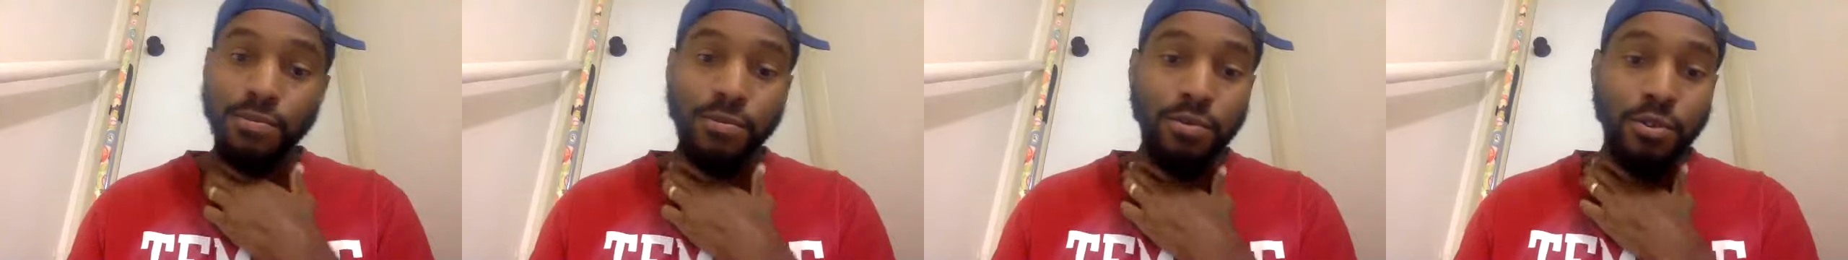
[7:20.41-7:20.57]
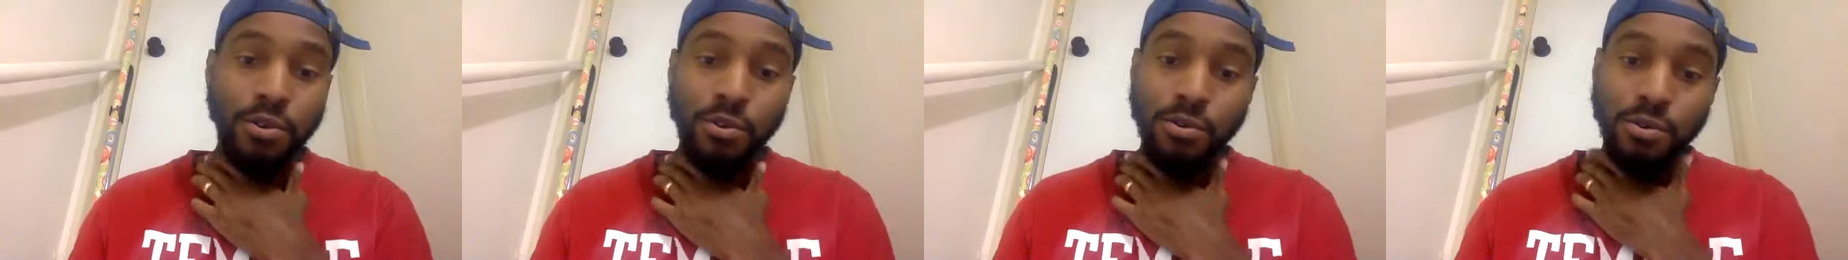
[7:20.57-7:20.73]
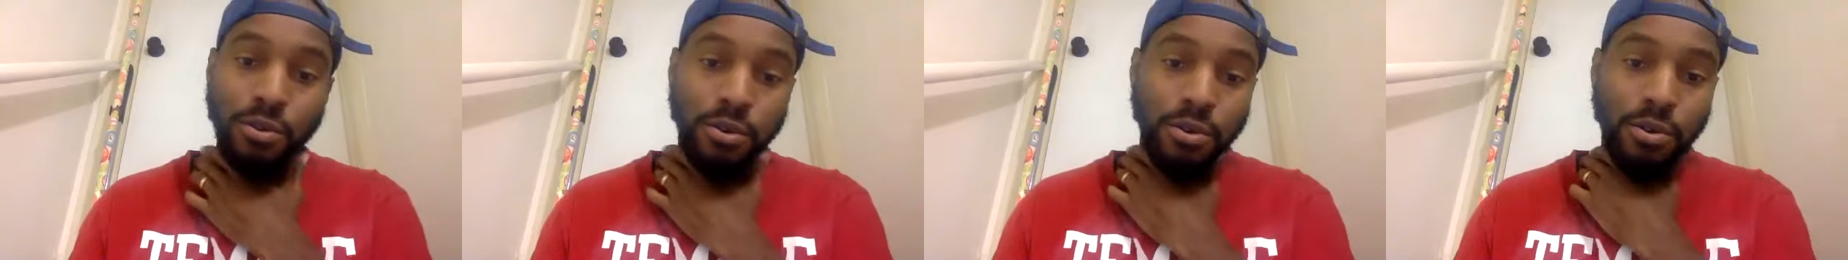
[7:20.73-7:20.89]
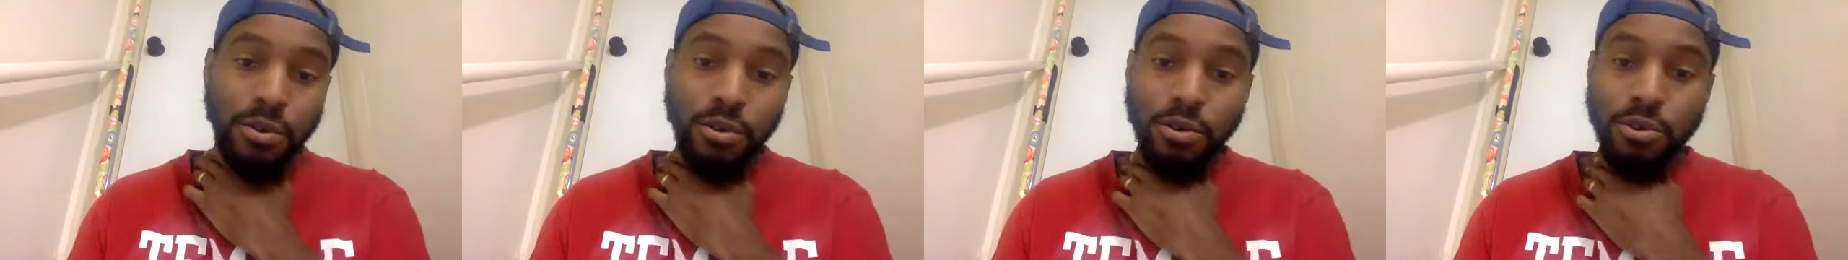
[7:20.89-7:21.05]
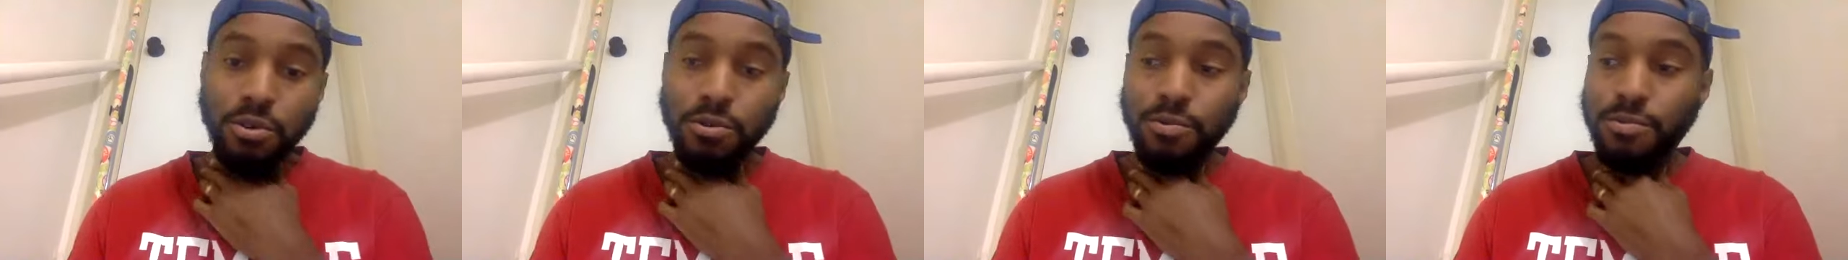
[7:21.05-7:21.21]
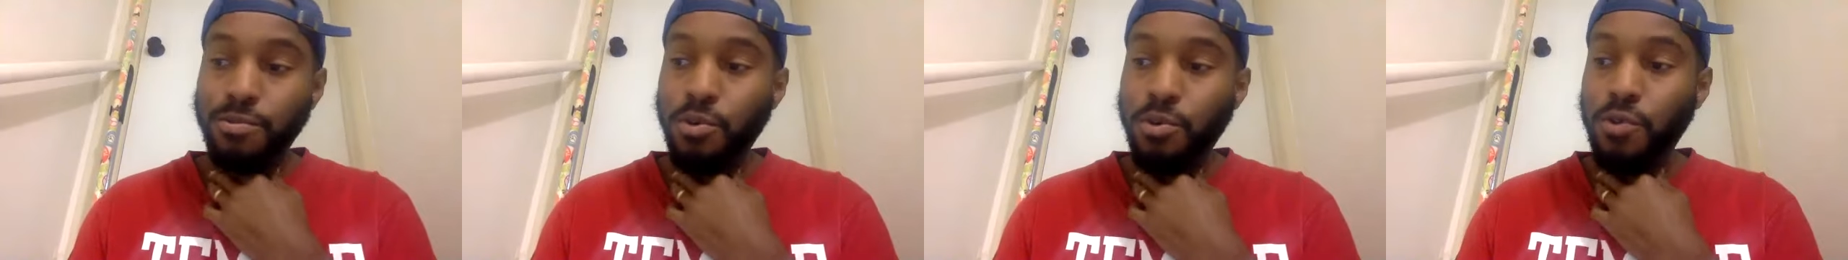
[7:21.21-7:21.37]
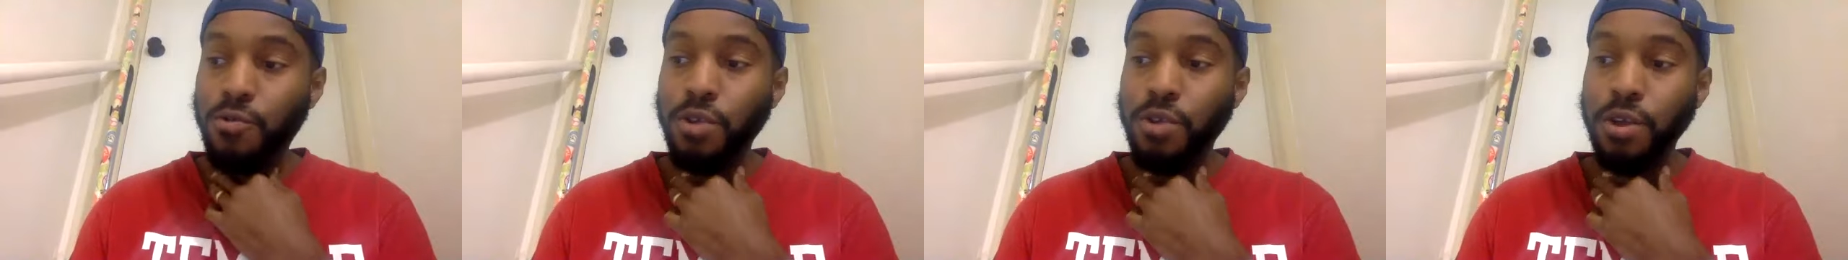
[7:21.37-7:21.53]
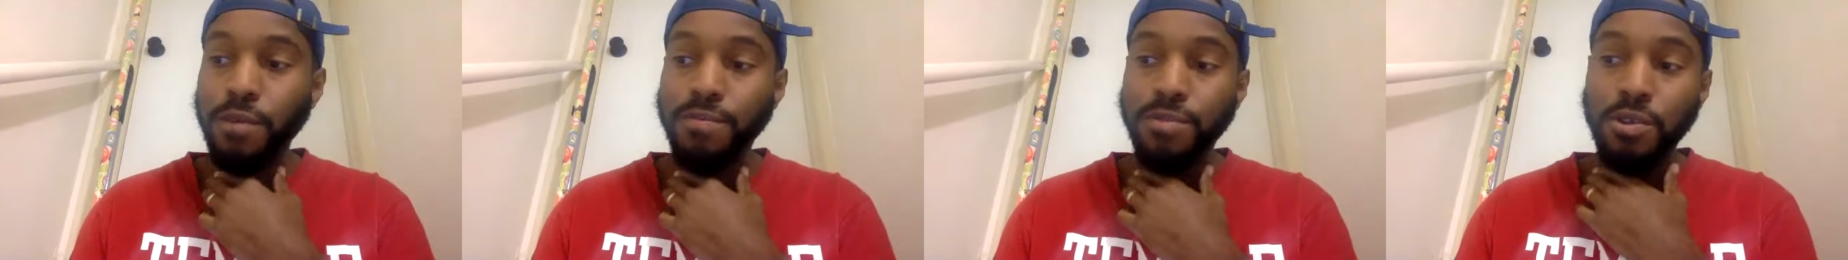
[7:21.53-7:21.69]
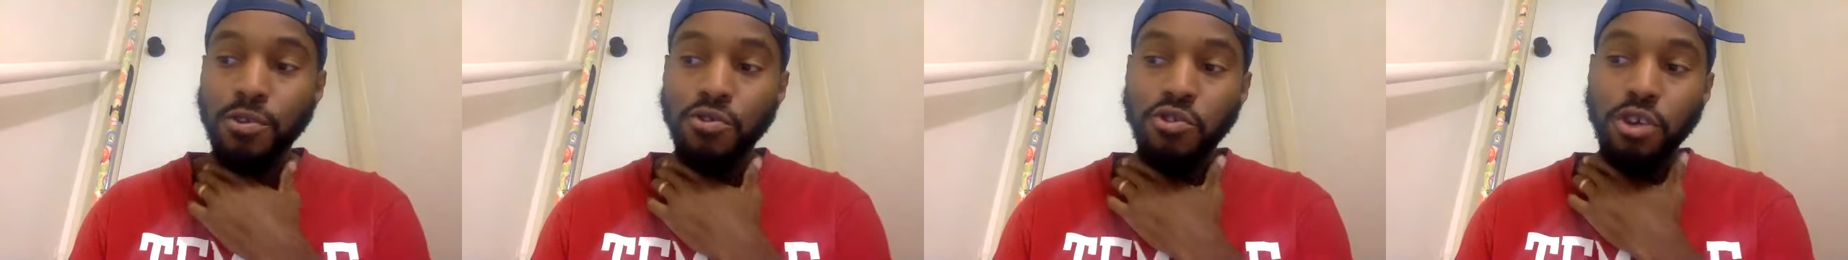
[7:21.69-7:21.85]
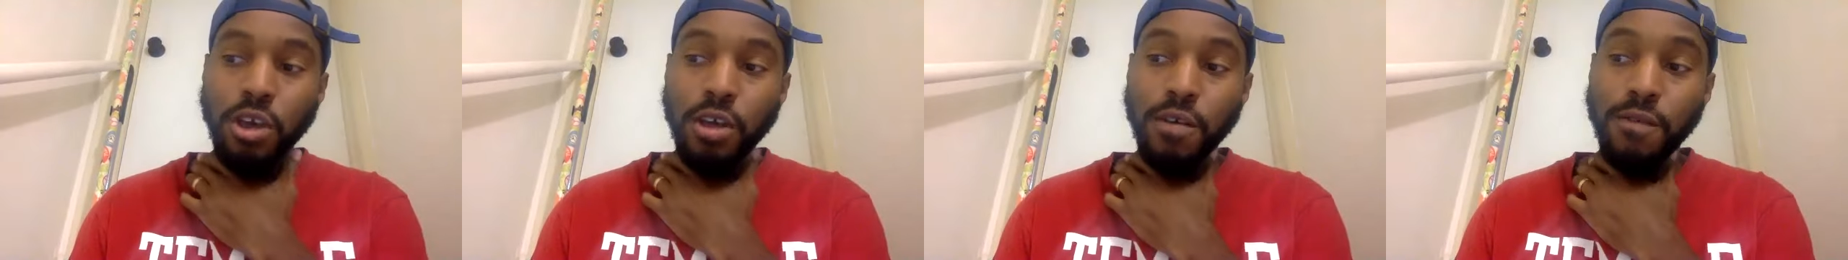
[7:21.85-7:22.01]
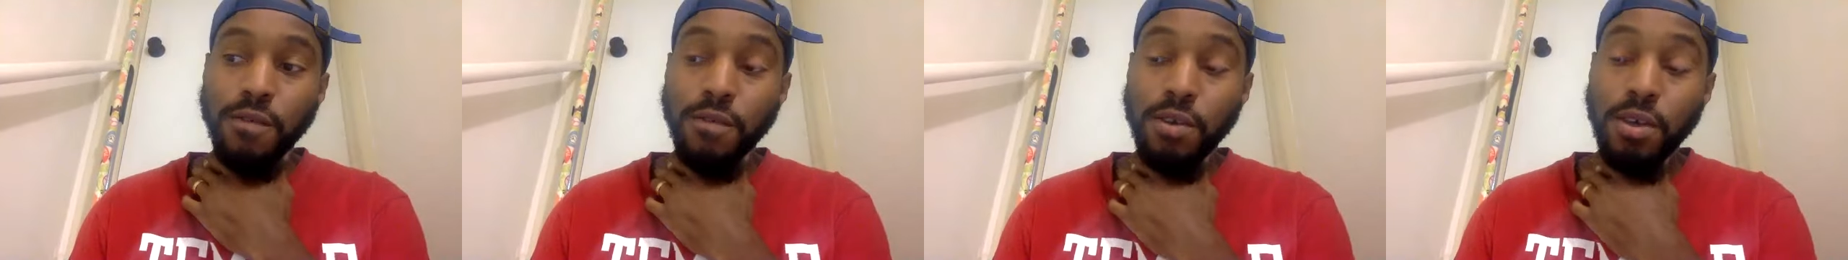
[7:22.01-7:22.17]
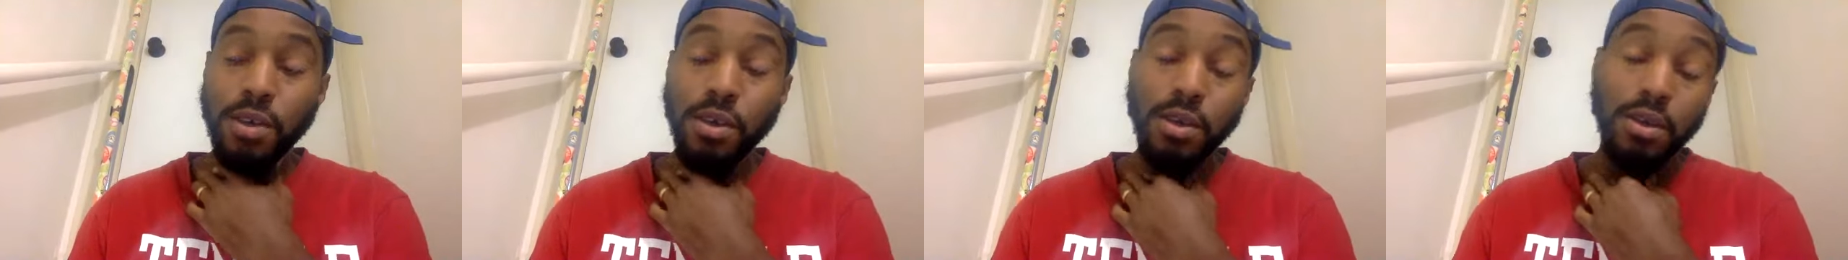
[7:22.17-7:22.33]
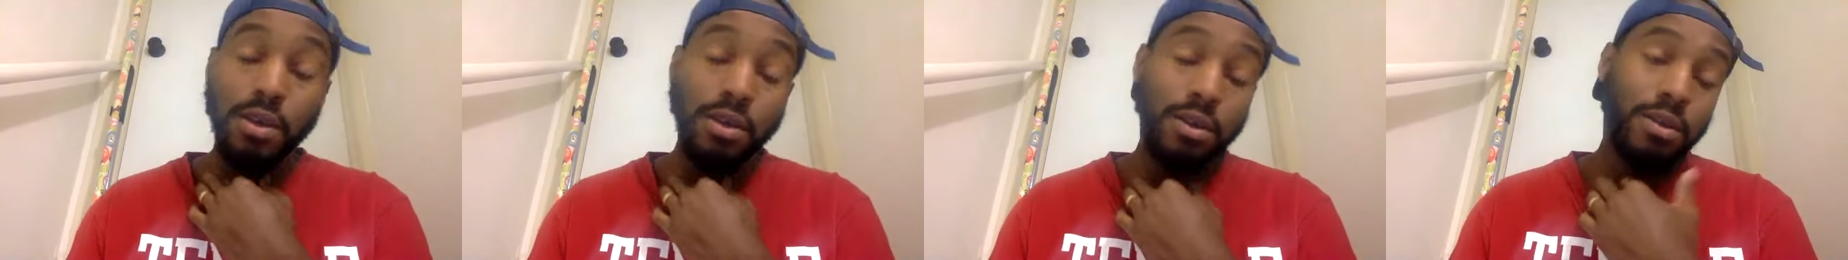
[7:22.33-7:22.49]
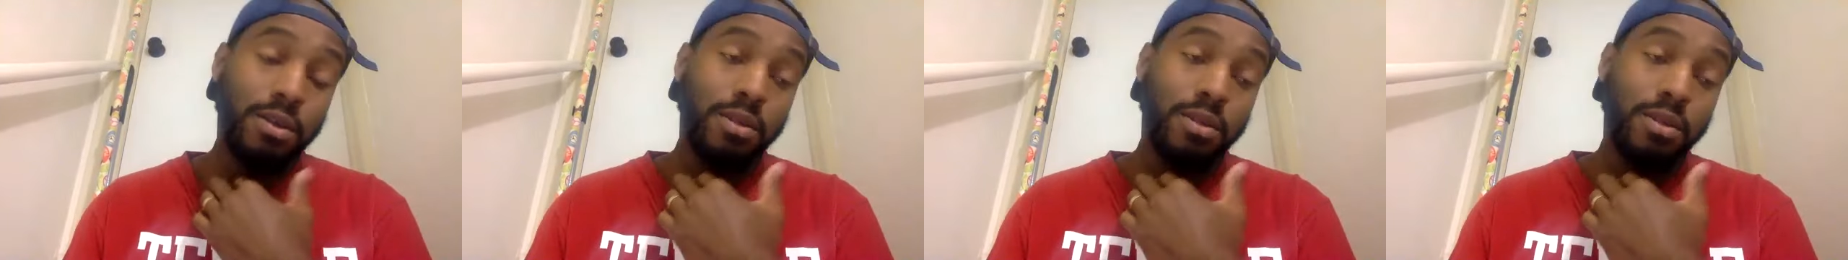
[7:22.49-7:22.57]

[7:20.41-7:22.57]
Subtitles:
You moving up to JV.